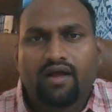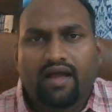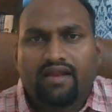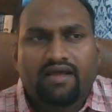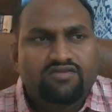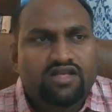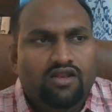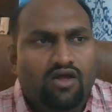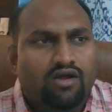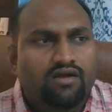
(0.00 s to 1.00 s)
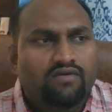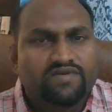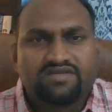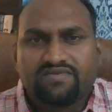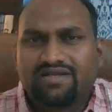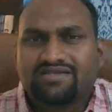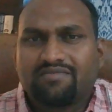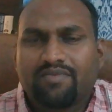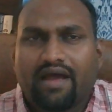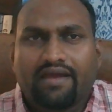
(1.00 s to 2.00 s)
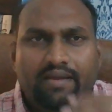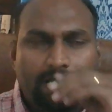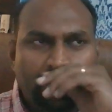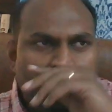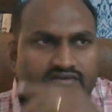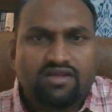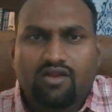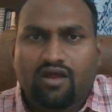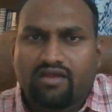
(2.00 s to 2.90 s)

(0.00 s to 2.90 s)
I love the law, which doesn't, I love the law.